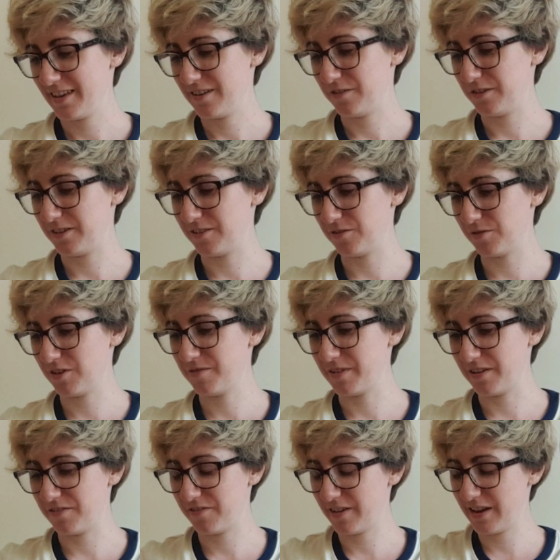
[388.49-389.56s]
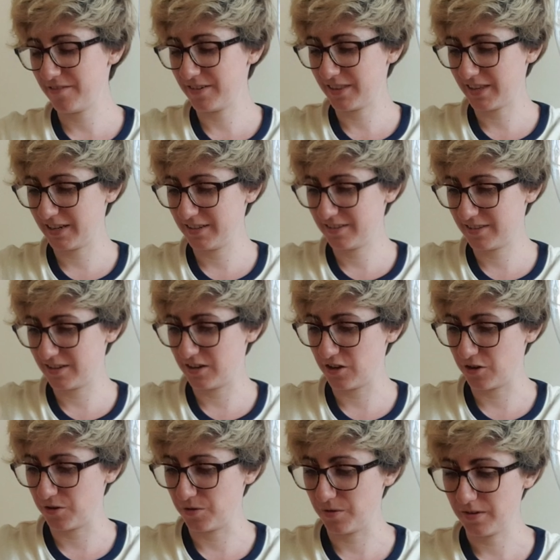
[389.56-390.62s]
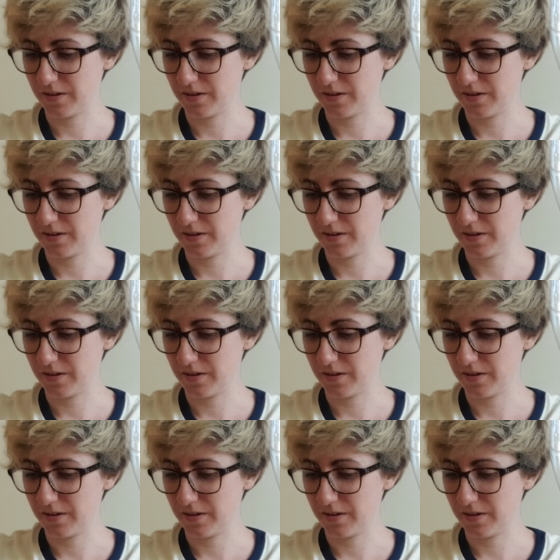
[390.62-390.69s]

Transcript: which is one of my favorite things to do.